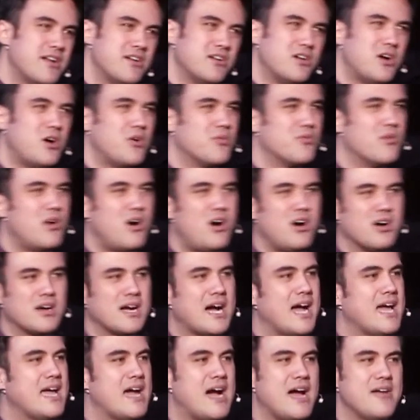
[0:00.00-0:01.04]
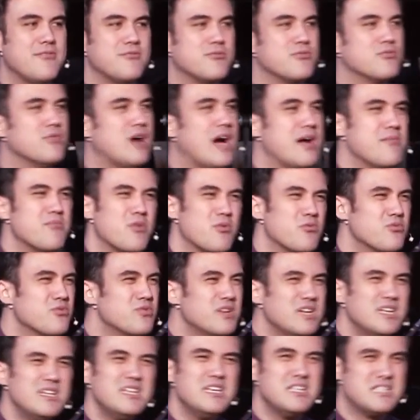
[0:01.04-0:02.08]
it all wrong. I'm a
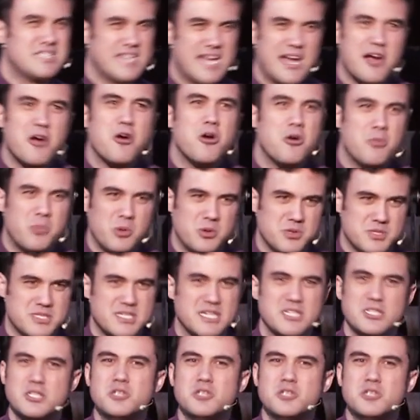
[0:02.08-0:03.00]
really terrible son.